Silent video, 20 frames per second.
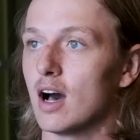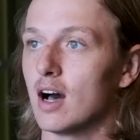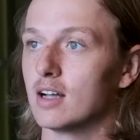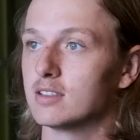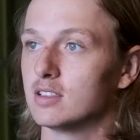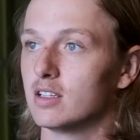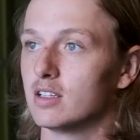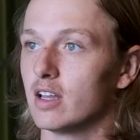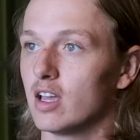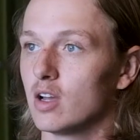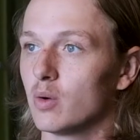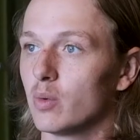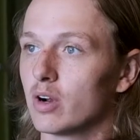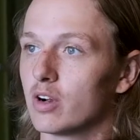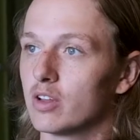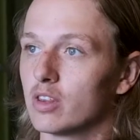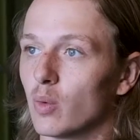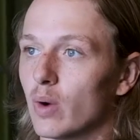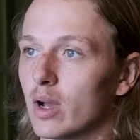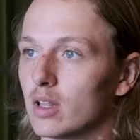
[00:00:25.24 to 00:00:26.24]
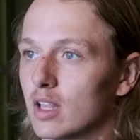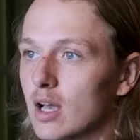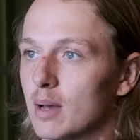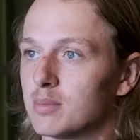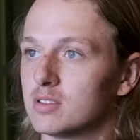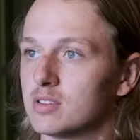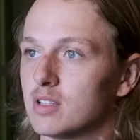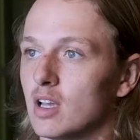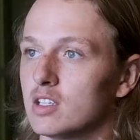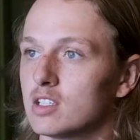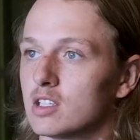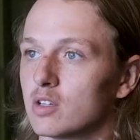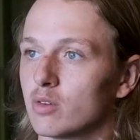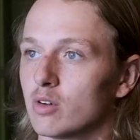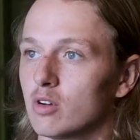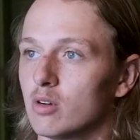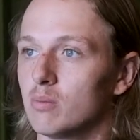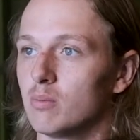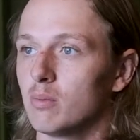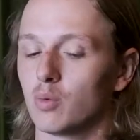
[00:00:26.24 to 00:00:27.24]
Today we are in the White Labs tasting
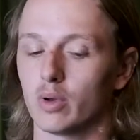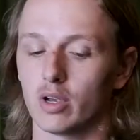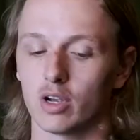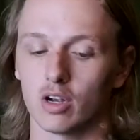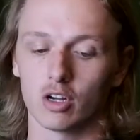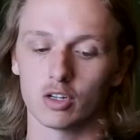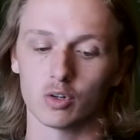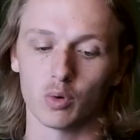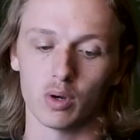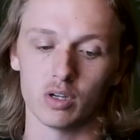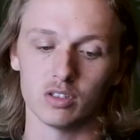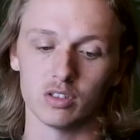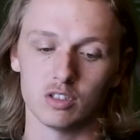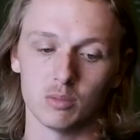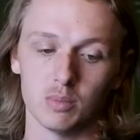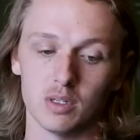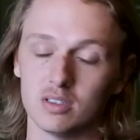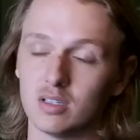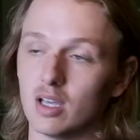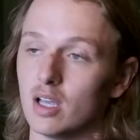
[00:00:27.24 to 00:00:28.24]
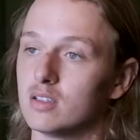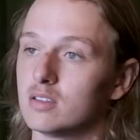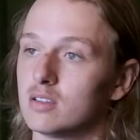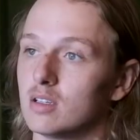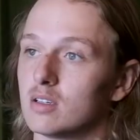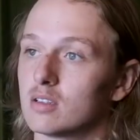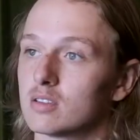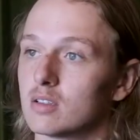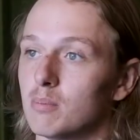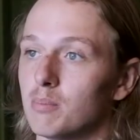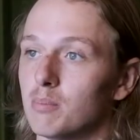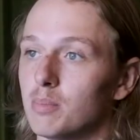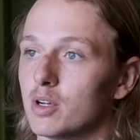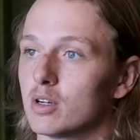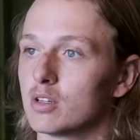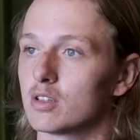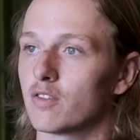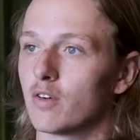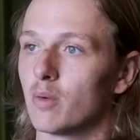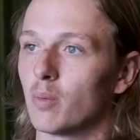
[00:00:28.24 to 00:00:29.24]
room. We are going to be tasting some
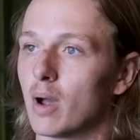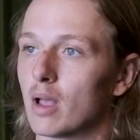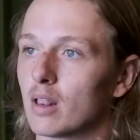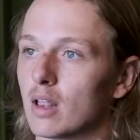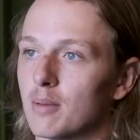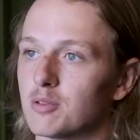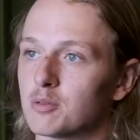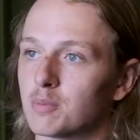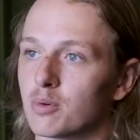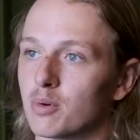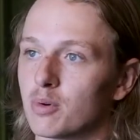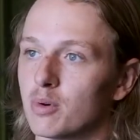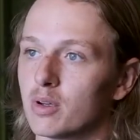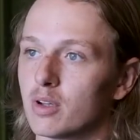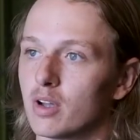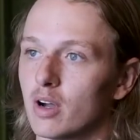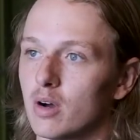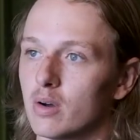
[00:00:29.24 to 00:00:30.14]
beers from White Labs Brewing Co.